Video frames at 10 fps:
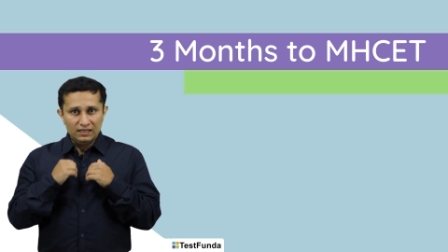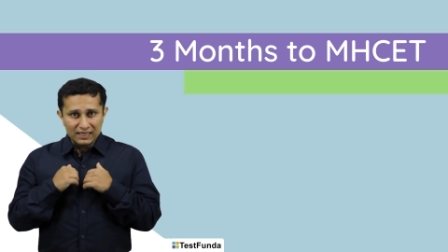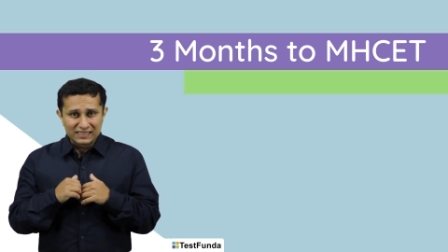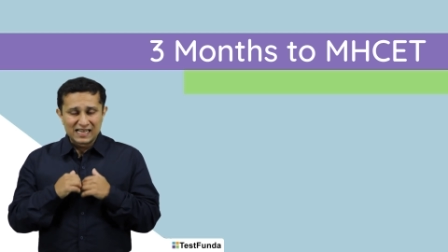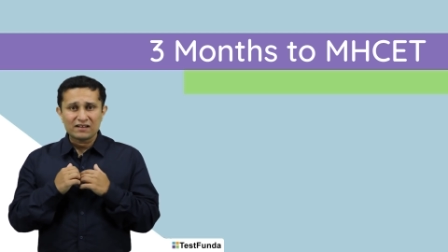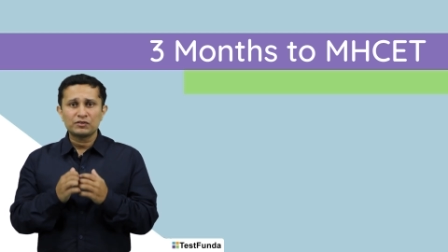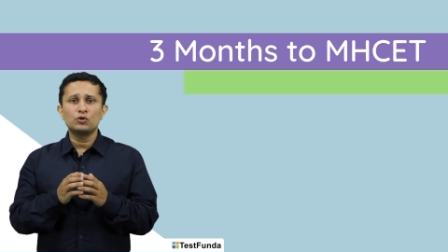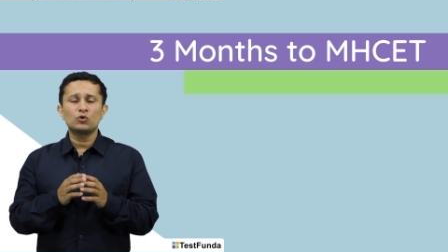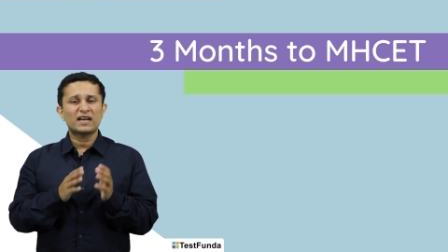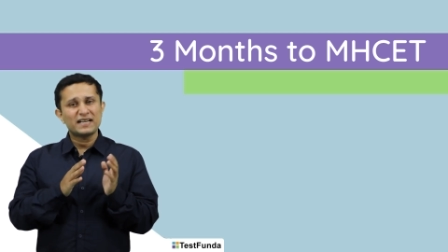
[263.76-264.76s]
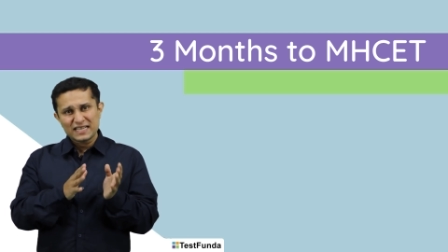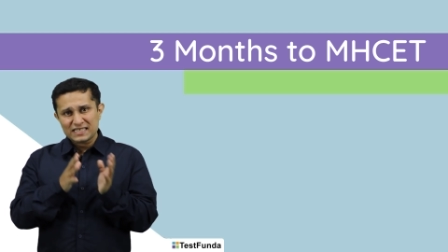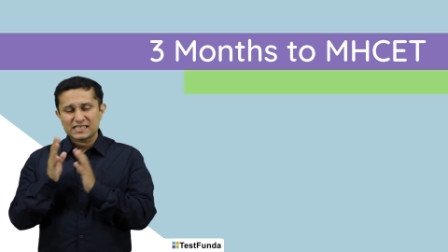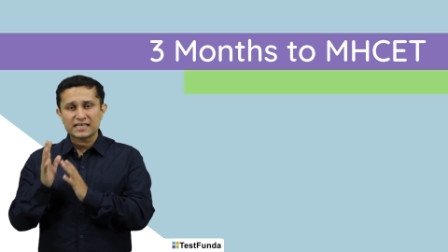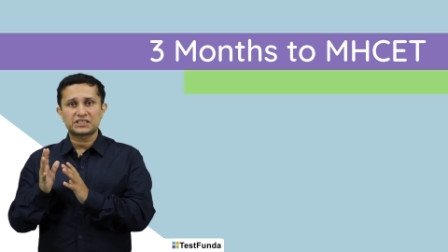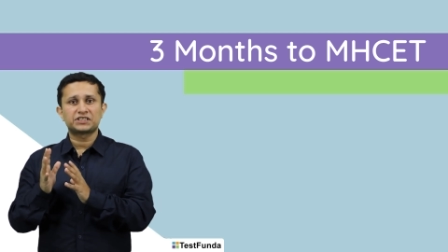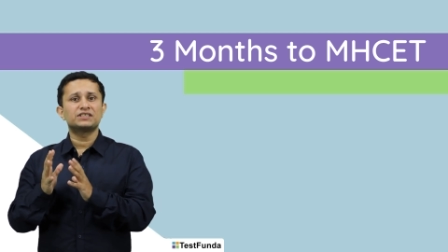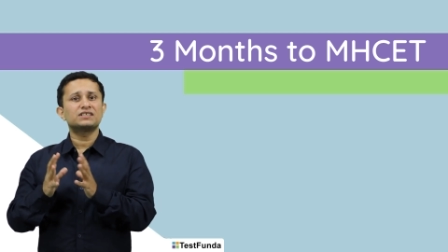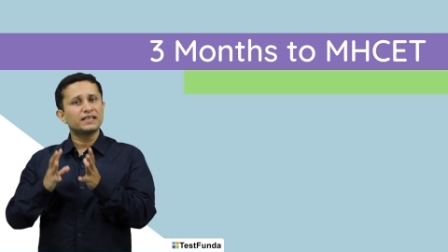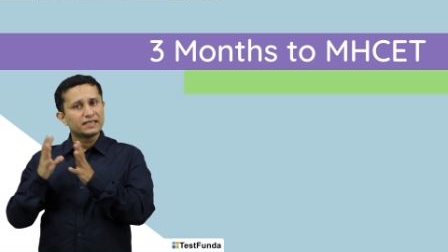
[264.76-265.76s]
Let's have a look at each
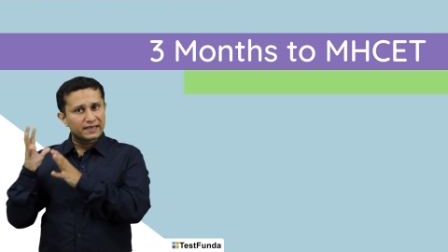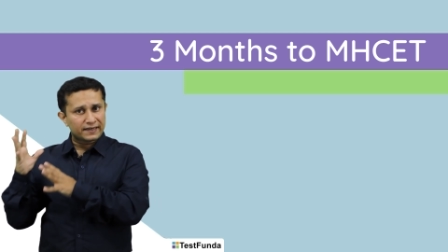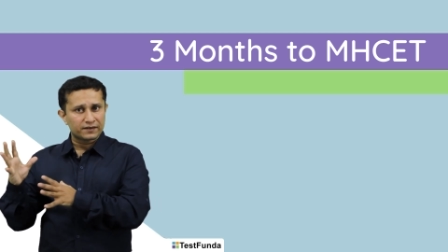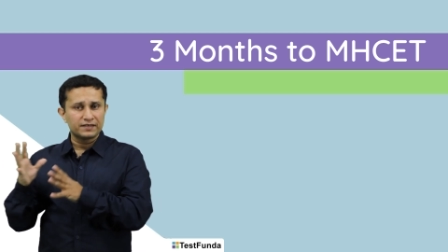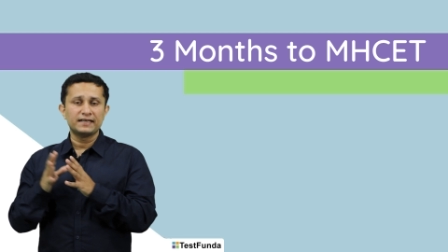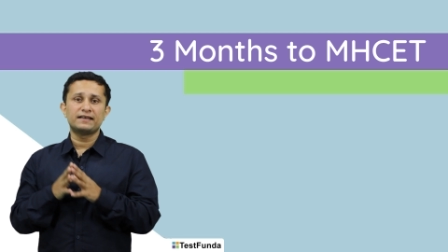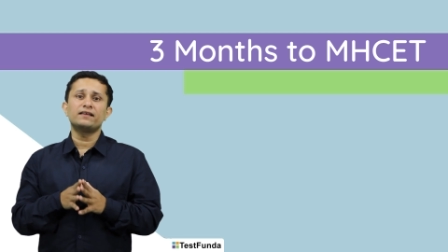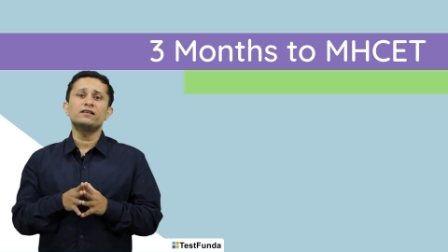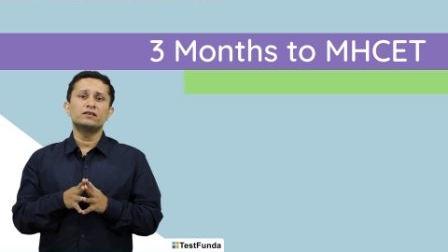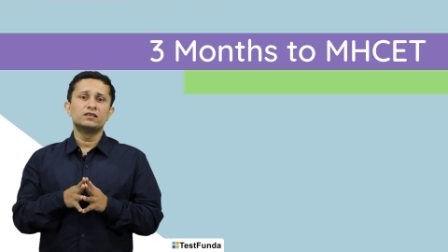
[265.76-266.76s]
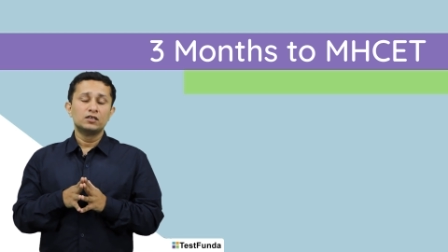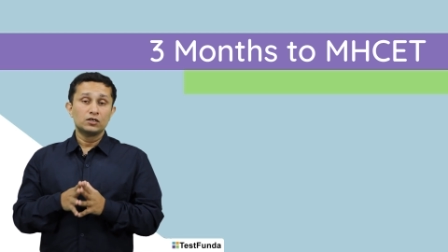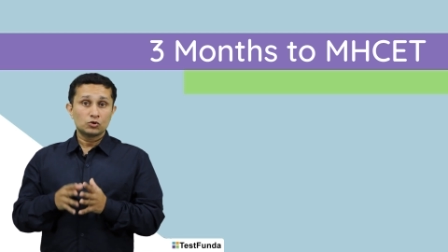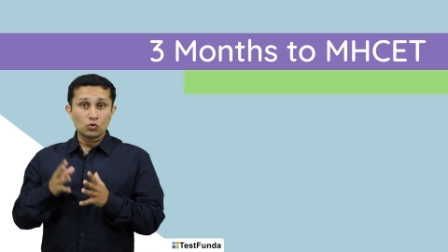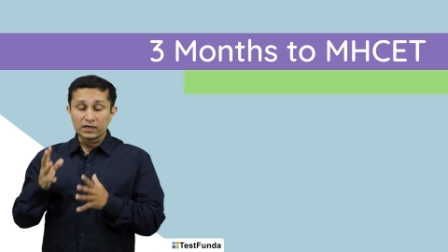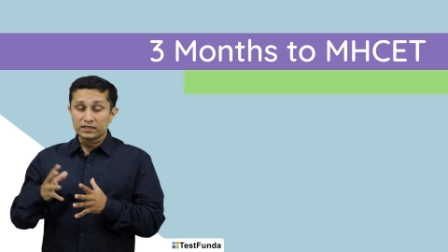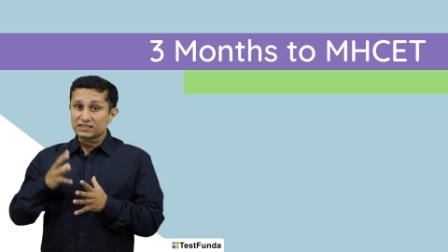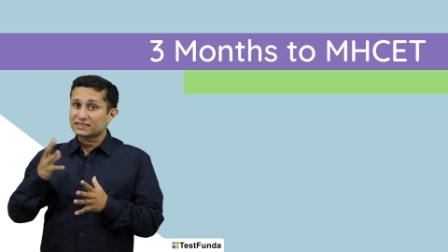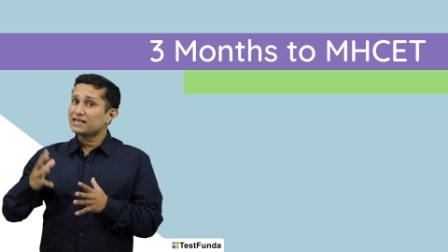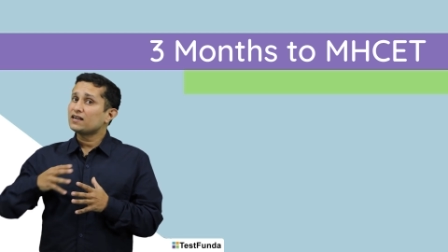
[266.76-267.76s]
section in greater detail to
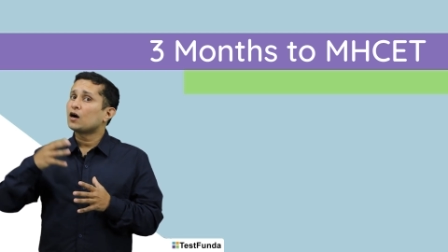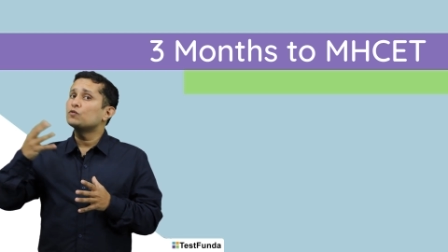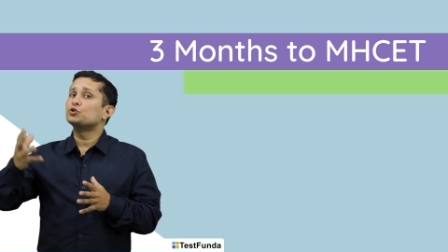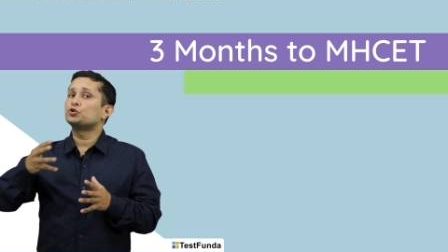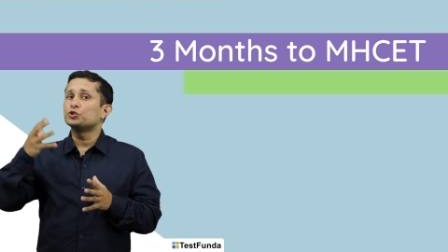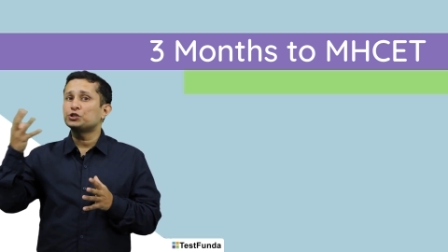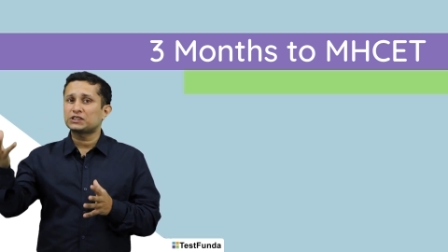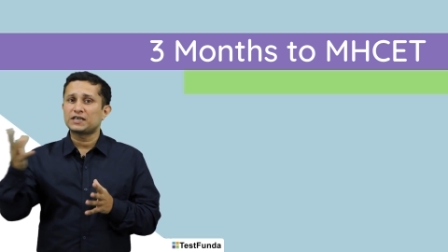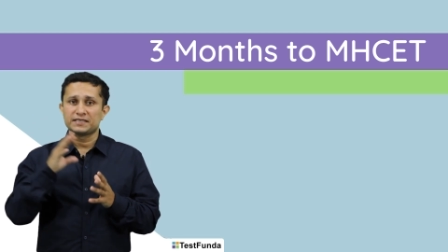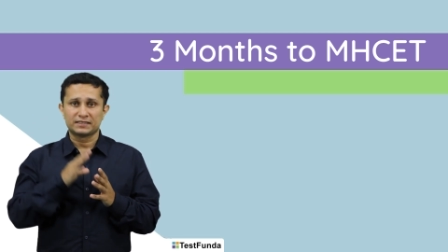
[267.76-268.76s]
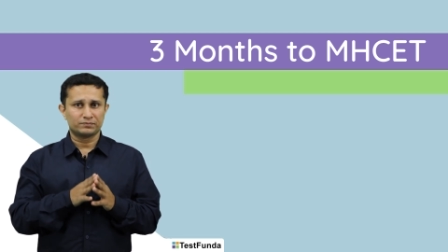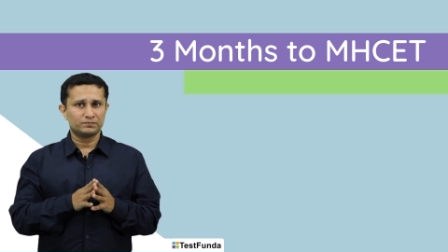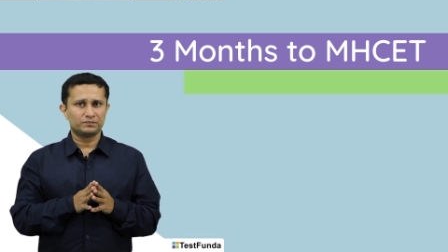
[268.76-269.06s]
understand how you should study.